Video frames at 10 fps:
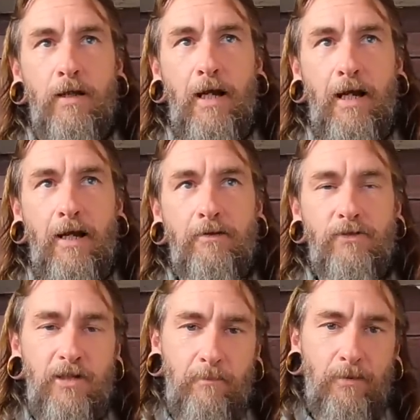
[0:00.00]
and
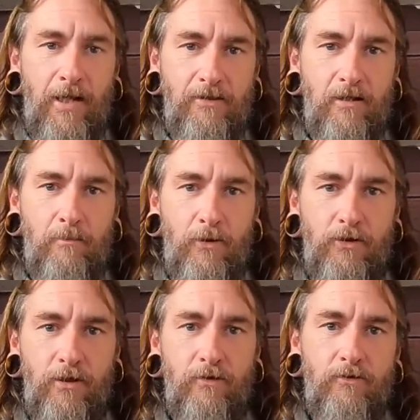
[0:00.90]
set plans in
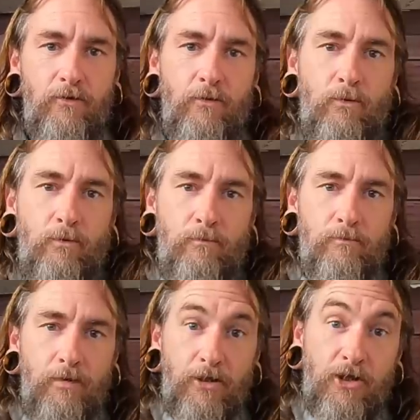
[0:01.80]
motion to
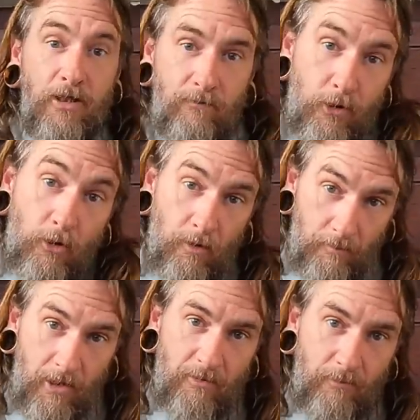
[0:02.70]
achieve your
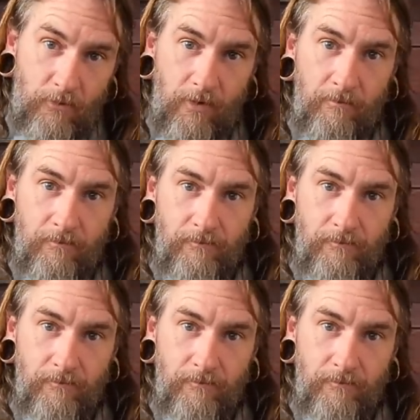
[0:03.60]
impossible dream.